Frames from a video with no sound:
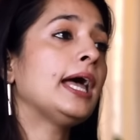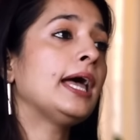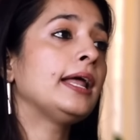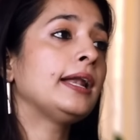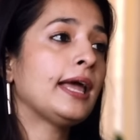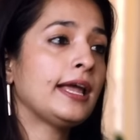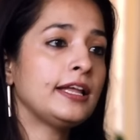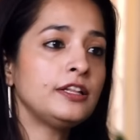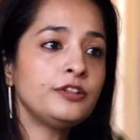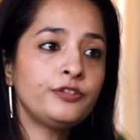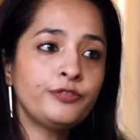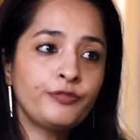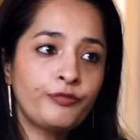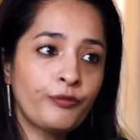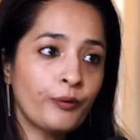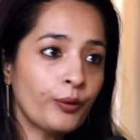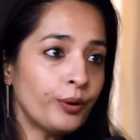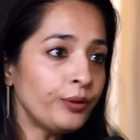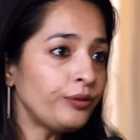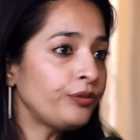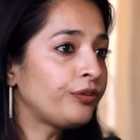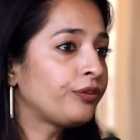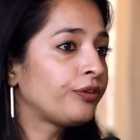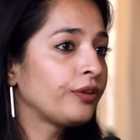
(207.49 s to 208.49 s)
And
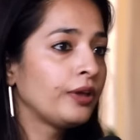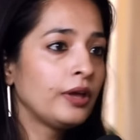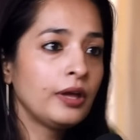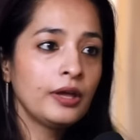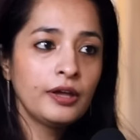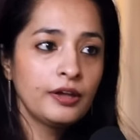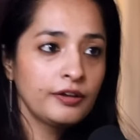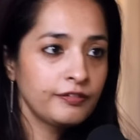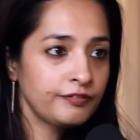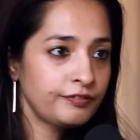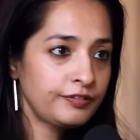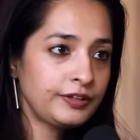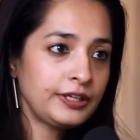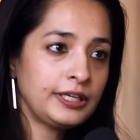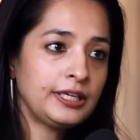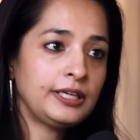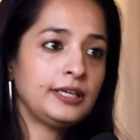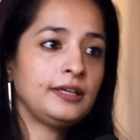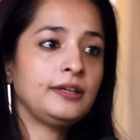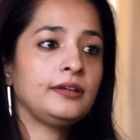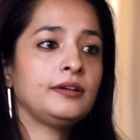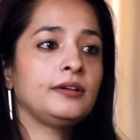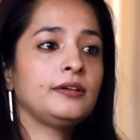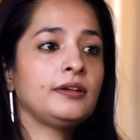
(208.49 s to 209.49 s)
henceforth,
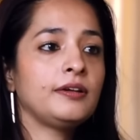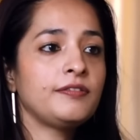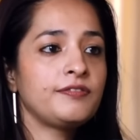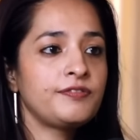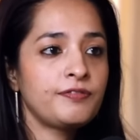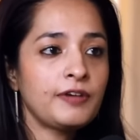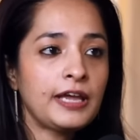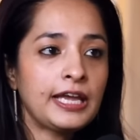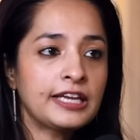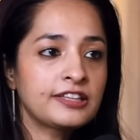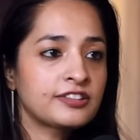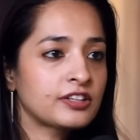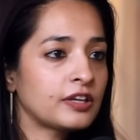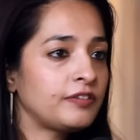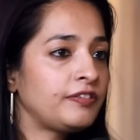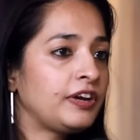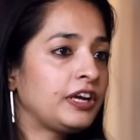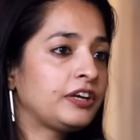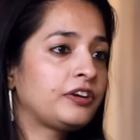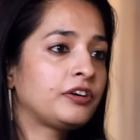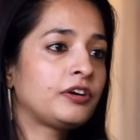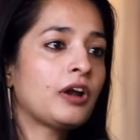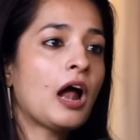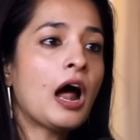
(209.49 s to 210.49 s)
we have
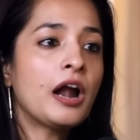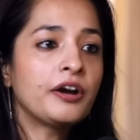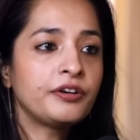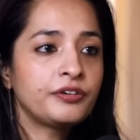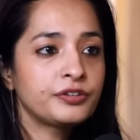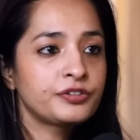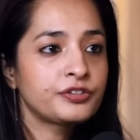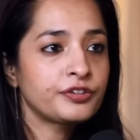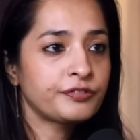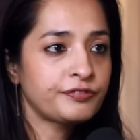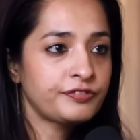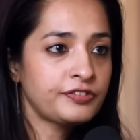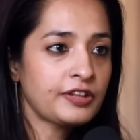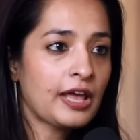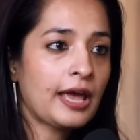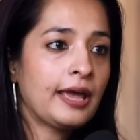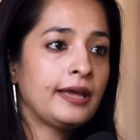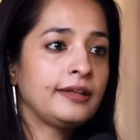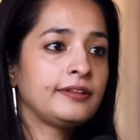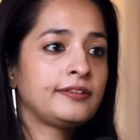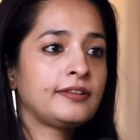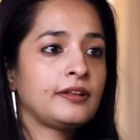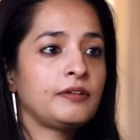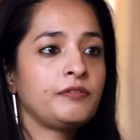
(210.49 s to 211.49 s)
excavated hundreds of
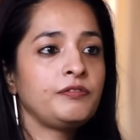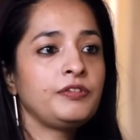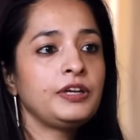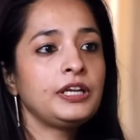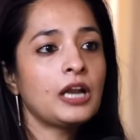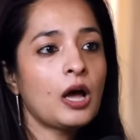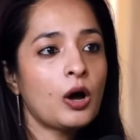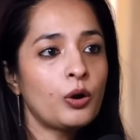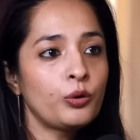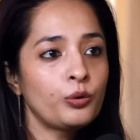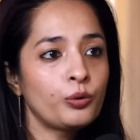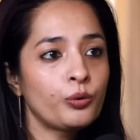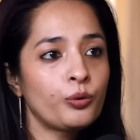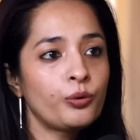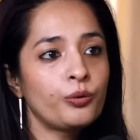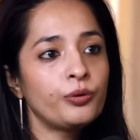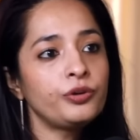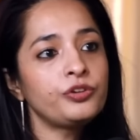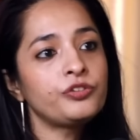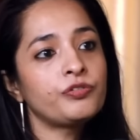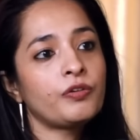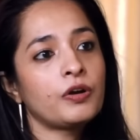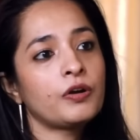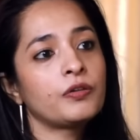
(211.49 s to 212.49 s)
sites, and we now
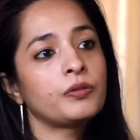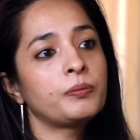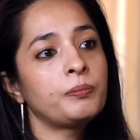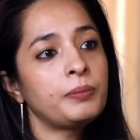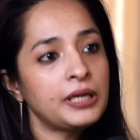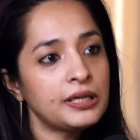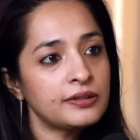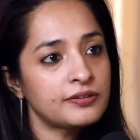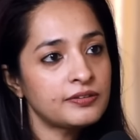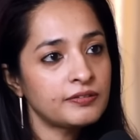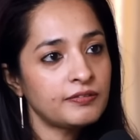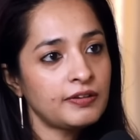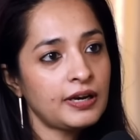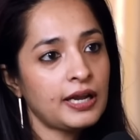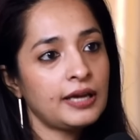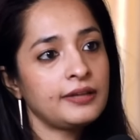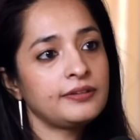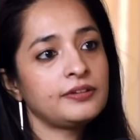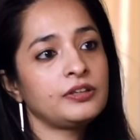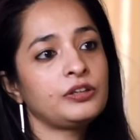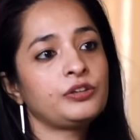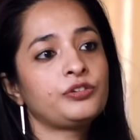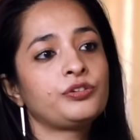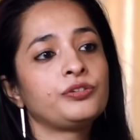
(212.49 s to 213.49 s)
know it's one of the biggest
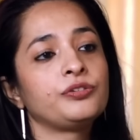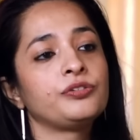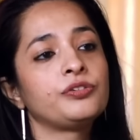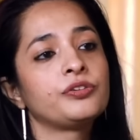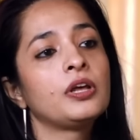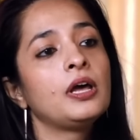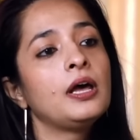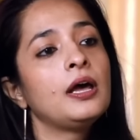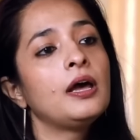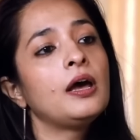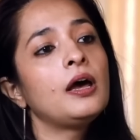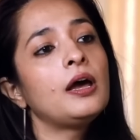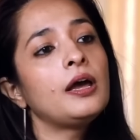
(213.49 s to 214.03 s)
civilizations